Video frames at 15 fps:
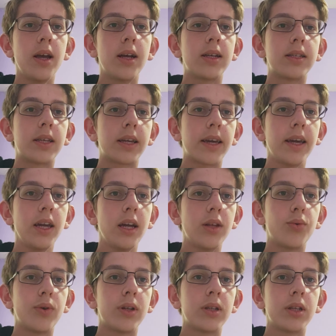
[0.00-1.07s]
The key
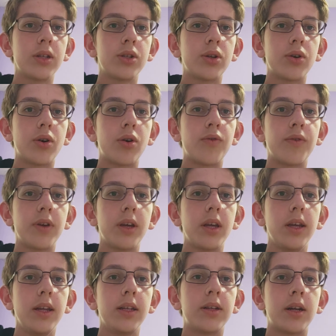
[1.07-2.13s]
advantage of
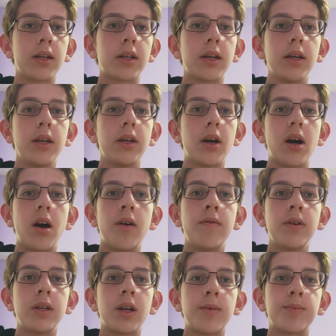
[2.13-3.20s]
eDonkey
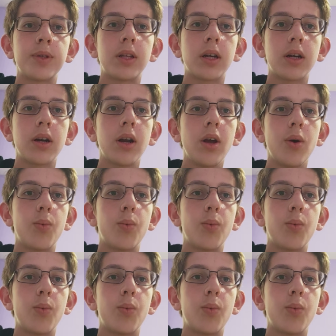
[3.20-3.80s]
over Napster